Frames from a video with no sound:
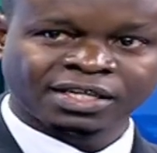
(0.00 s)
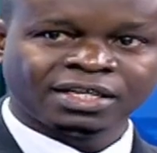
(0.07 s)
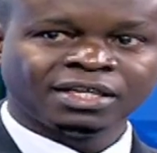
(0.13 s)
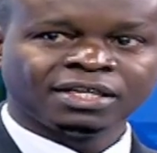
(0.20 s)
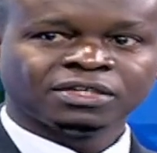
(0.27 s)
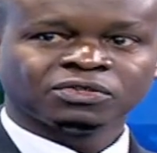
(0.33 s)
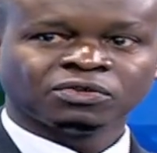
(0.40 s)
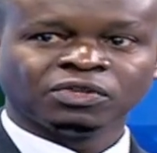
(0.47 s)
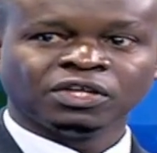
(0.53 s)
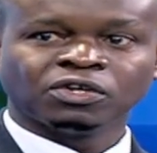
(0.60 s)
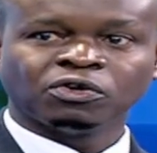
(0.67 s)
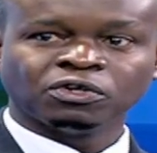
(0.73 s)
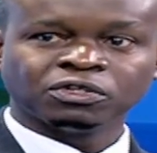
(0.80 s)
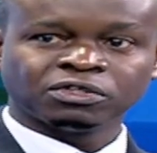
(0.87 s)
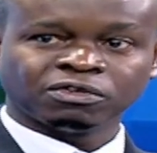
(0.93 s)
So the
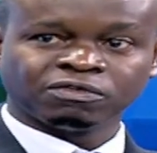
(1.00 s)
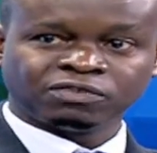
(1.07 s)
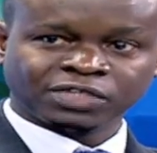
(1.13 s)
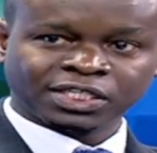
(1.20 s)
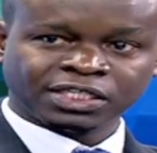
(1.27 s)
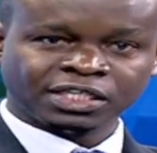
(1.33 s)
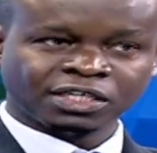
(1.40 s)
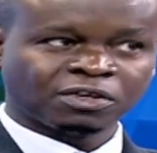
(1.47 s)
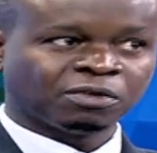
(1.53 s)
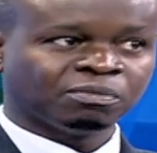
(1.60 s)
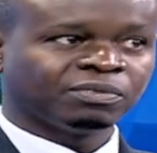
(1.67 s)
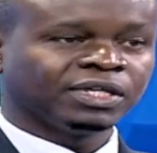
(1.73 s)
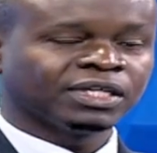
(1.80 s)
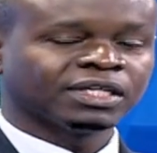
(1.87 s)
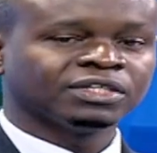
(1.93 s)
cost of treating
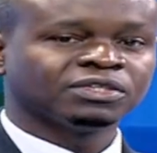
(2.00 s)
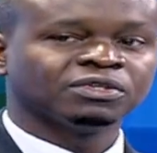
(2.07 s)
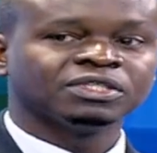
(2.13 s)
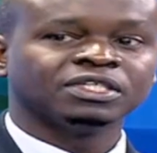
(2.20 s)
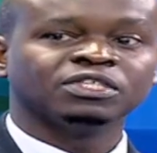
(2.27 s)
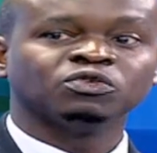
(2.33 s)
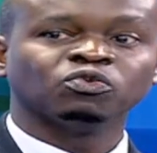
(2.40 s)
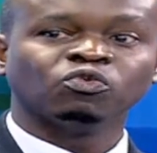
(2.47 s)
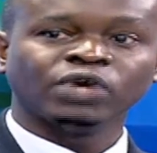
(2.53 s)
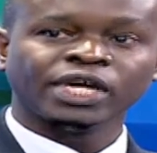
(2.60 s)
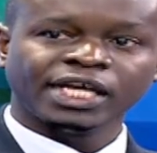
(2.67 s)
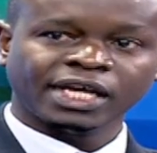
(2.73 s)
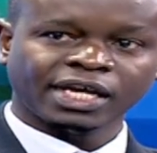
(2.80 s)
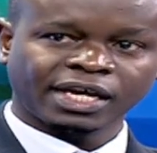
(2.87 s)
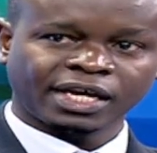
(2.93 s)
complications is way
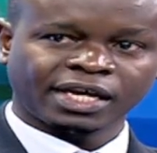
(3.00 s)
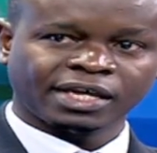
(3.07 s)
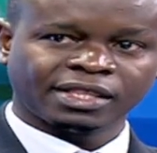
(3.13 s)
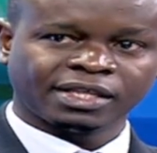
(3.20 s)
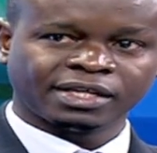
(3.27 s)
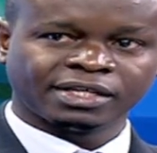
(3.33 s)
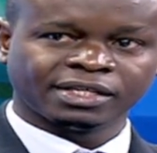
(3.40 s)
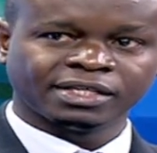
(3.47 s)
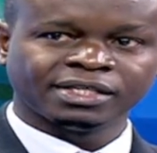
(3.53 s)
higher than